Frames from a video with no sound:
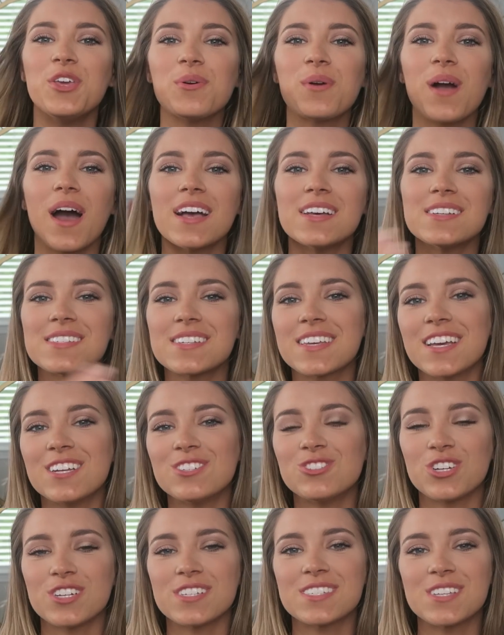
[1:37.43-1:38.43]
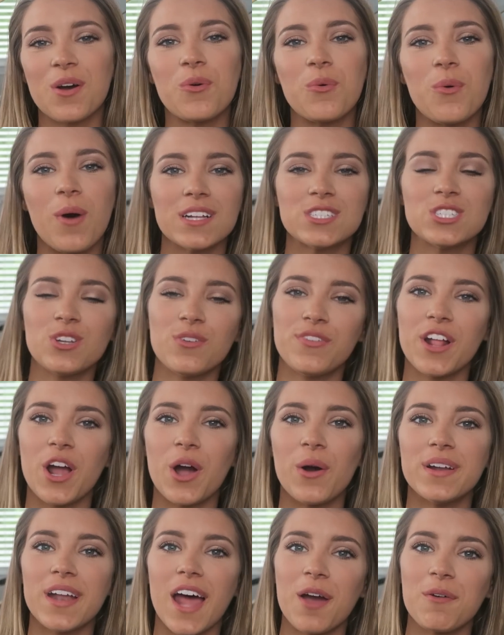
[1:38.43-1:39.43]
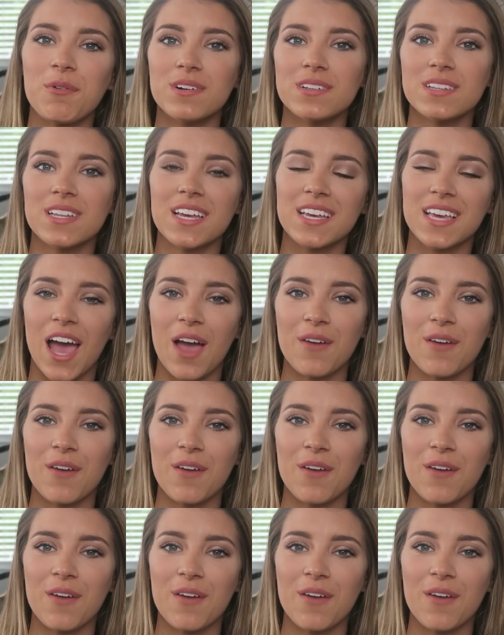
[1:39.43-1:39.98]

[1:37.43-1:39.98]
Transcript: you guys can just watch the video and I will link